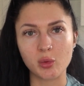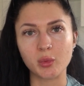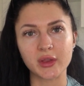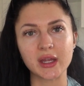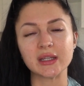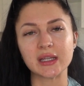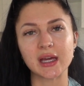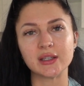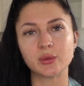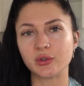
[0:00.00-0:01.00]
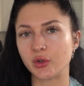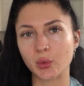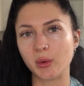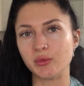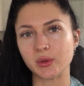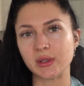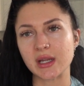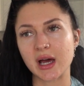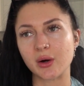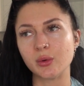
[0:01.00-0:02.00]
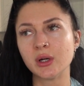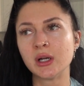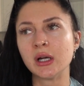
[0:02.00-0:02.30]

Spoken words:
on with it in the end, which is what I'm doing now.